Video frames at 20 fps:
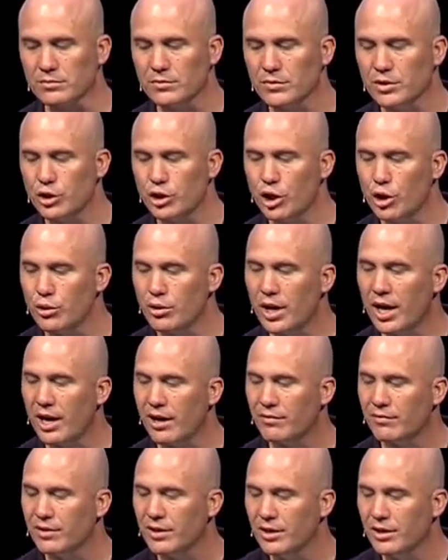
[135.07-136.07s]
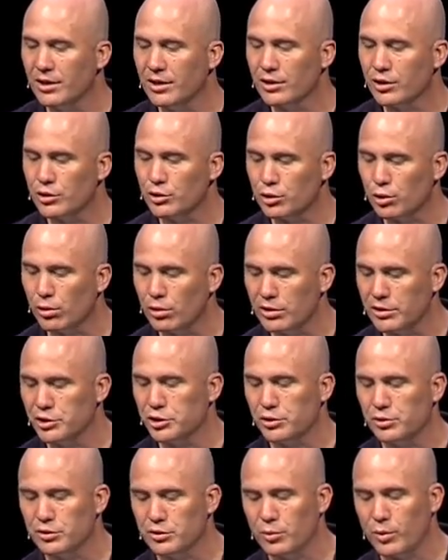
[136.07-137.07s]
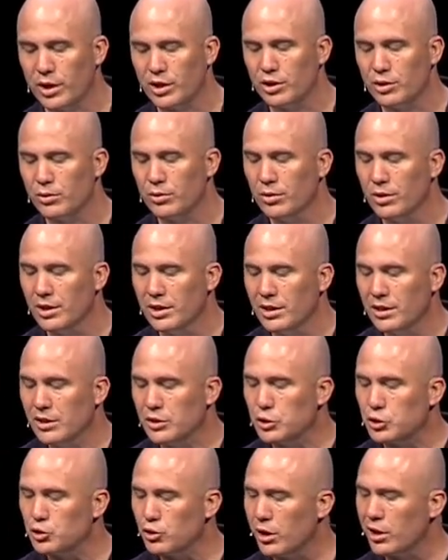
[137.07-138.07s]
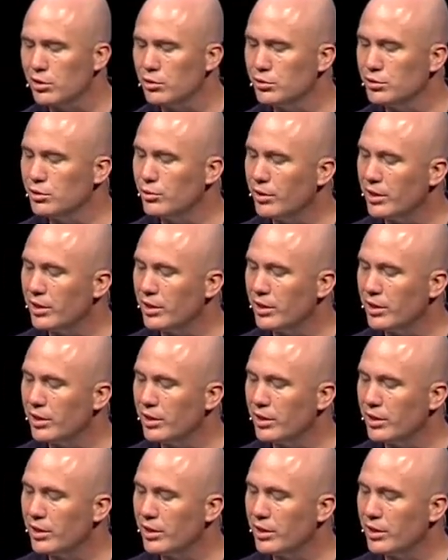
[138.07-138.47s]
You know you have control issues when you struggle to